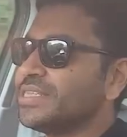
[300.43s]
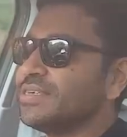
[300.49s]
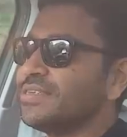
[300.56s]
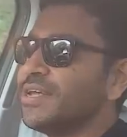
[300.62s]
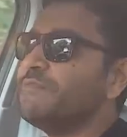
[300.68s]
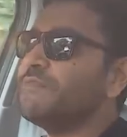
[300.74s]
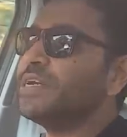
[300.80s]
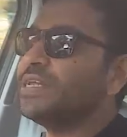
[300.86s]
the
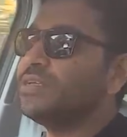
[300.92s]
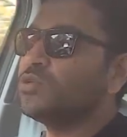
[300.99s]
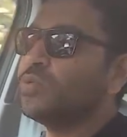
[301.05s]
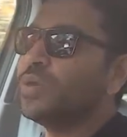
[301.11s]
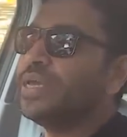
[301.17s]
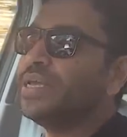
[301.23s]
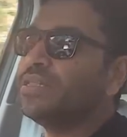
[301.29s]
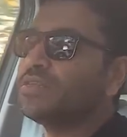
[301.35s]
17-inch
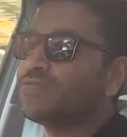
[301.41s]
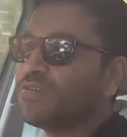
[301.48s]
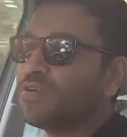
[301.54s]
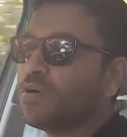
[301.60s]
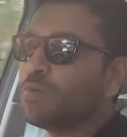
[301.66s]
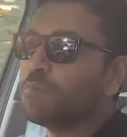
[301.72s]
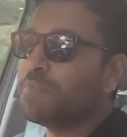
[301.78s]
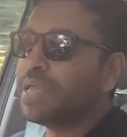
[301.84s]
wheels
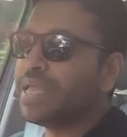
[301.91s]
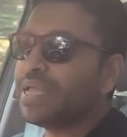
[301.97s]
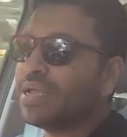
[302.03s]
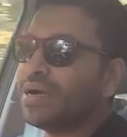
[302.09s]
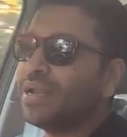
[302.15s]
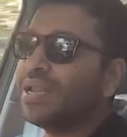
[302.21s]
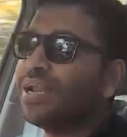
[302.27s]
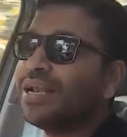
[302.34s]
for
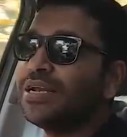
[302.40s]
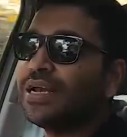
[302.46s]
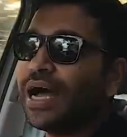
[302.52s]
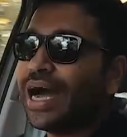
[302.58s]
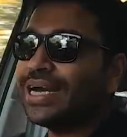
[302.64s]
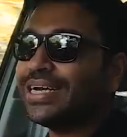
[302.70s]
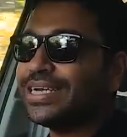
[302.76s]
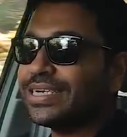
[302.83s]
being a little
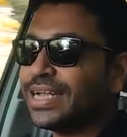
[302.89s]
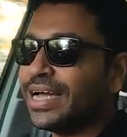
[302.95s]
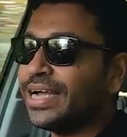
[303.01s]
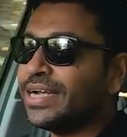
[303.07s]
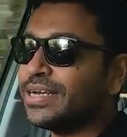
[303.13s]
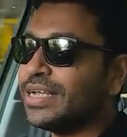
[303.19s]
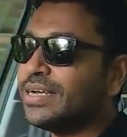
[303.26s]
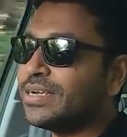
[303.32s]

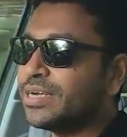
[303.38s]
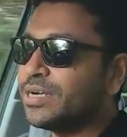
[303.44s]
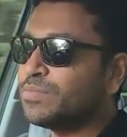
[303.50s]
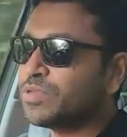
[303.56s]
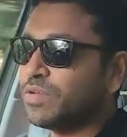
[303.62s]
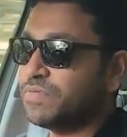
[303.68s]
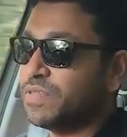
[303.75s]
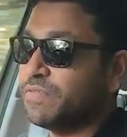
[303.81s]
undertired in
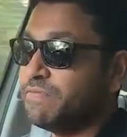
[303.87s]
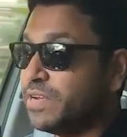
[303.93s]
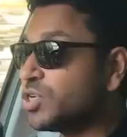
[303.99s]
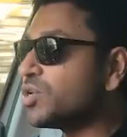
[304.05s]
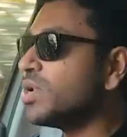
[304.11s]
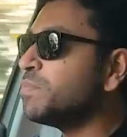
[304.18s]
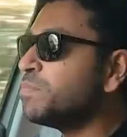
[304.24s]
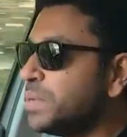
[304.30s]
terms of the
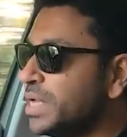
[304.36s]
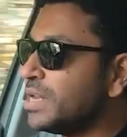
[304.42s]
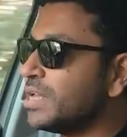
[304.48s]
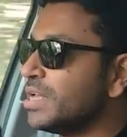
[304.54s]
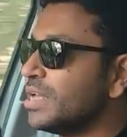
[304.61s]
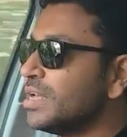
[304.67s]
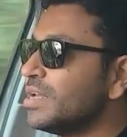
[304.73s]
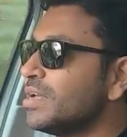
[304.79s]
visual appeal,
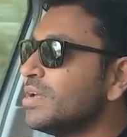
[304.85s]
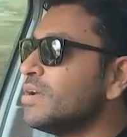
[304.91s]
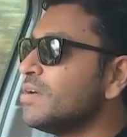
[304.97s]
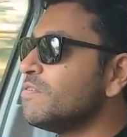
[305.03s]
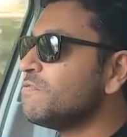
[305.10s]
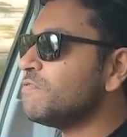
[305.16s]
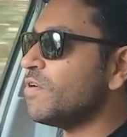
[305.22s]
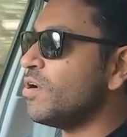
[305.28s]

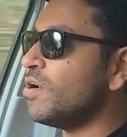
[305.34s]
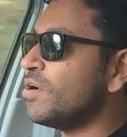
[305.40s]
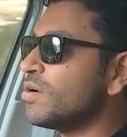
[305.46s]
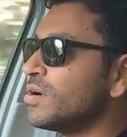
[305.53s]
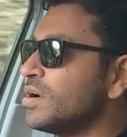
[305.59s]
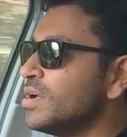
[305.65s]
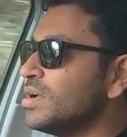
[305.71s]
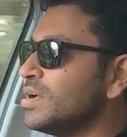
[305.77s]

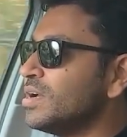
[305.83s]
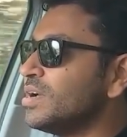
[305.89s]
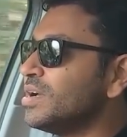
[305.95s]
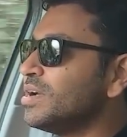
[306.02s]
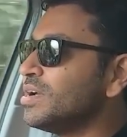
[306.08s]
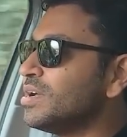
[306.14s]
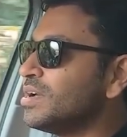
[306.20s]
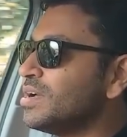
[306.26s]
for
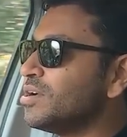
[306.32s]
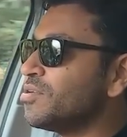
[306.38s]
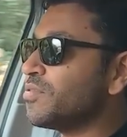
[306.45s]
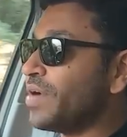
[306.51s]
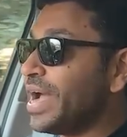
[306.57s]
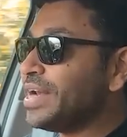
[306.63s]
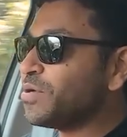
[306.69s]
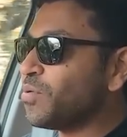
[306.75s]

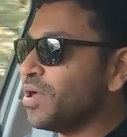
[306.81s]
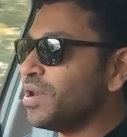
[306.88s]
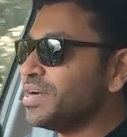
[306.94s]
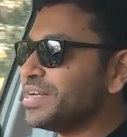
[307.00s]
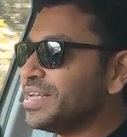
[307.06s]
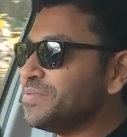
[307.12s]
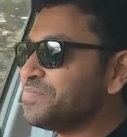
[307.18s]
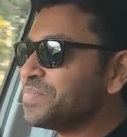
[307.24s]
ride
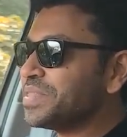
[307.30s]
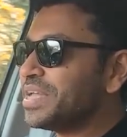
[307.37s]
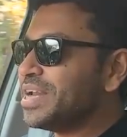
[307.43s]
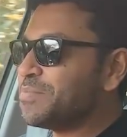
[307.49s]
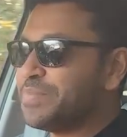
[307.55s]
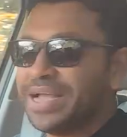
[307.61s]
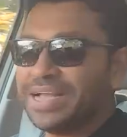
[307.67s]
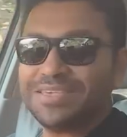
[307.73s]
quality,
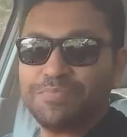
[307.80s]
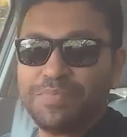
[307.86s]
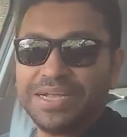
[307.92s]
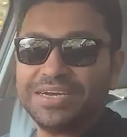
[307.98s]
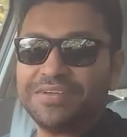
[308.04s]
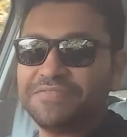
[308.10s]
it makes a big